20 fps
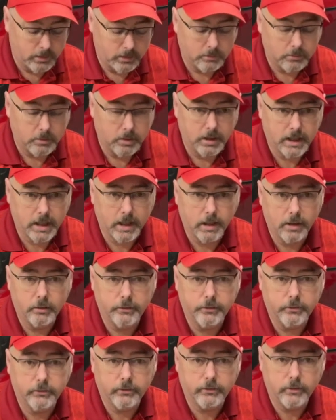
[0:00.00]
Well, again, I'll
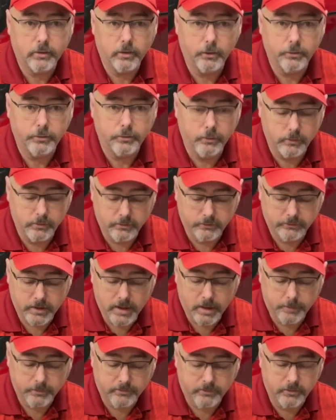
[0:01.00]
just go through the
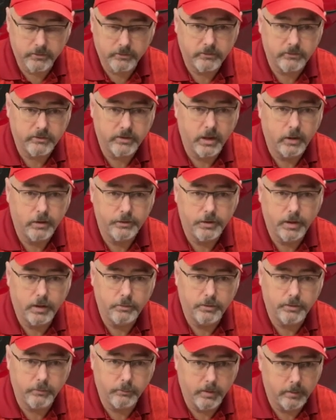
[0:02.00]
steps. This is held on
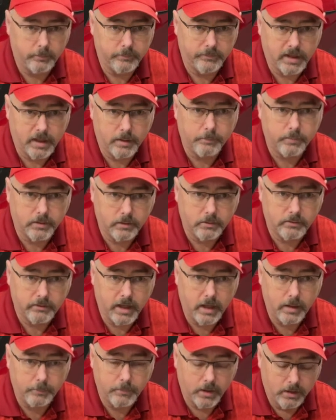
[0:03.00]
with 3M
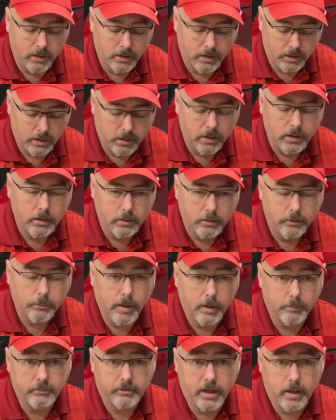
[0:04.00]
tape.
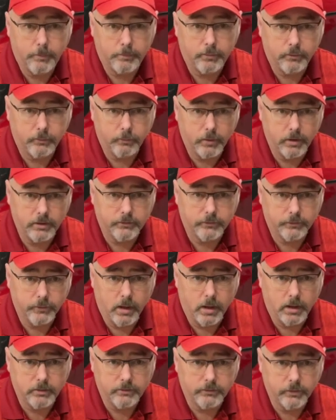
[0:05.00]
3M tape is really
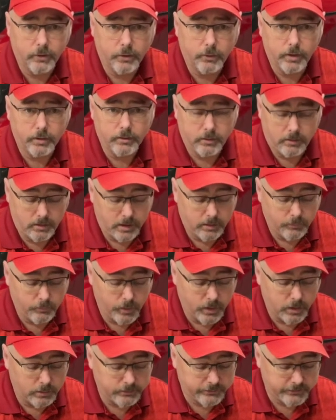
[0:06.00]
strong, so it
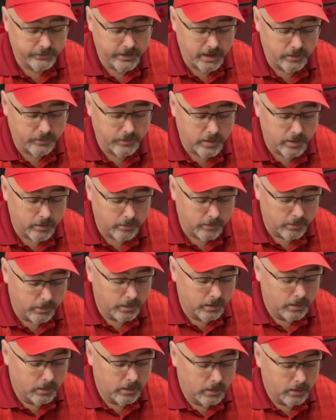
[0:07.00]
will stay there.
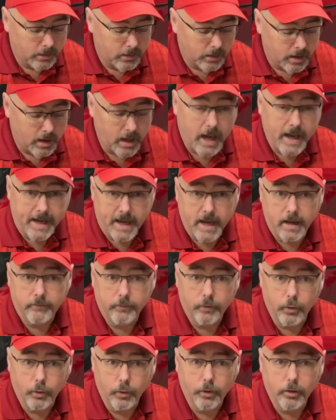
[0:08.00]
I have
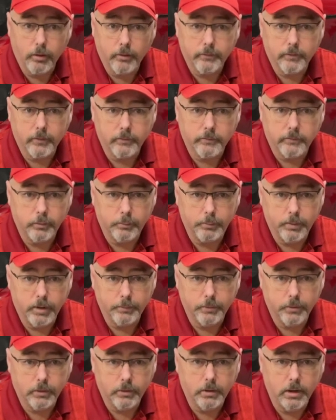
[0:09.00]
heard of a few
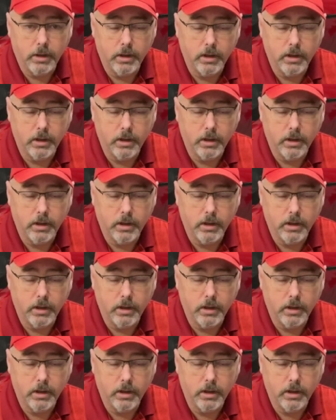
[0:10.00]
people